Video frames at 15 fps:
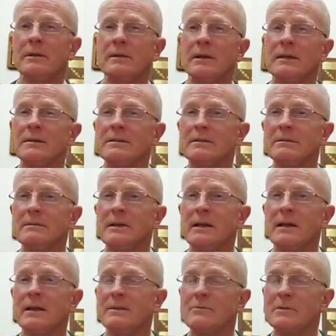the
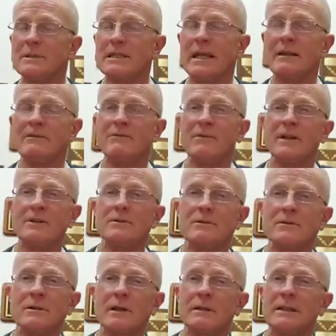retentive
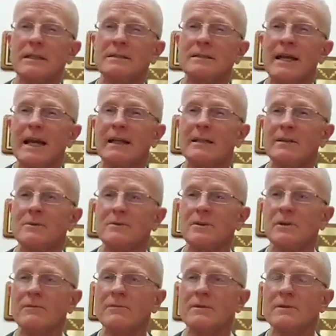features on the intaglio
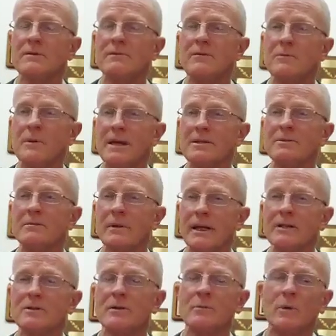surface of the
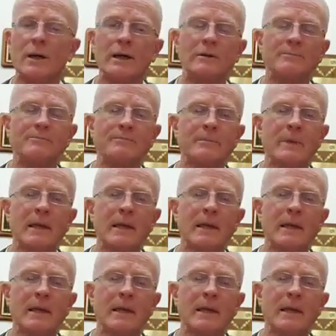restoration well.